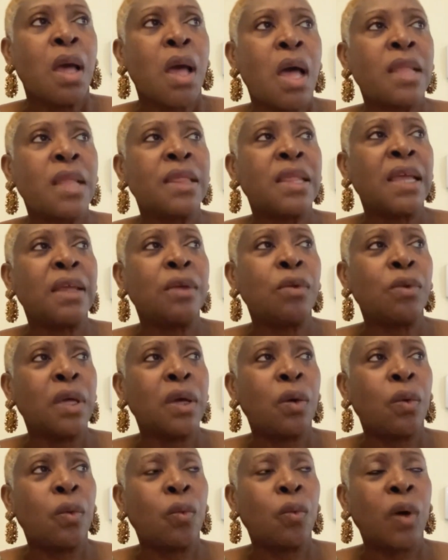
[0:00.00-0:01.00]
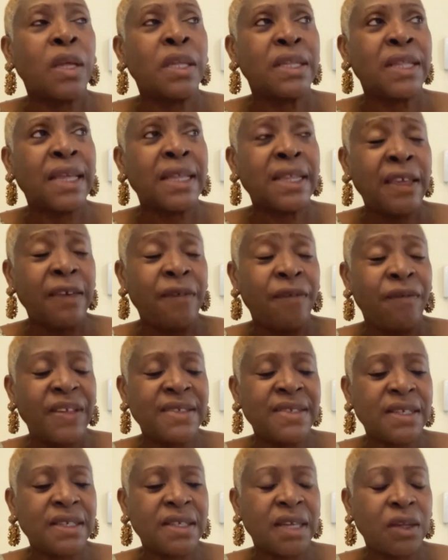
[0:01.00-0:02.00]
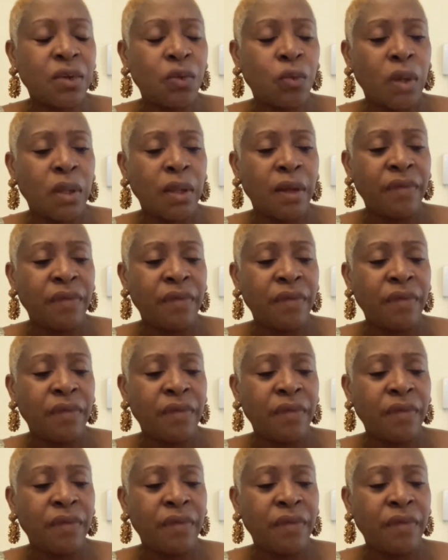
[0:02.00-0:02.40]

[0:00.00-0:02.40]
And then, then he visited one